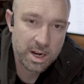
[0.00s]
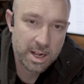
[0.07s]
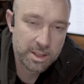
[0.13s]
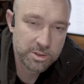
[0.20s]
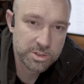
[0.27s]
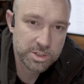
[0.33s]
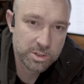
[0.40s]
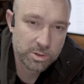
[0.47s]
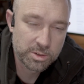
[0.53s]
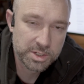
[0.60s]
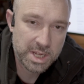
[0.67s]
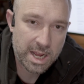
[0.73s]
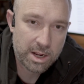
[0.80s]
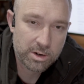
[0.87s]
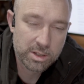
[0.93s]
and then scroll
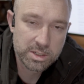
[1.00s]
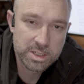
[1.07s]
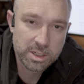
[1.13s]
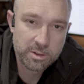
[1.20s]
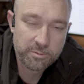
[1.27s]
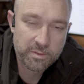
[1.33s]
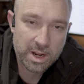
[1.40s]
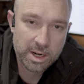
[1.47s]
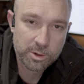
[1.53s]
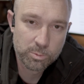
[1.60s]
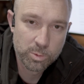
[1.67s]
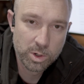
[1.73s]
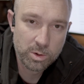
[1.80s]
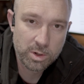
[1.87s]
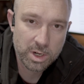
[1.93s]
down until you find
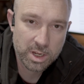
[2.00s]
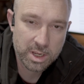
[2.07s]
Root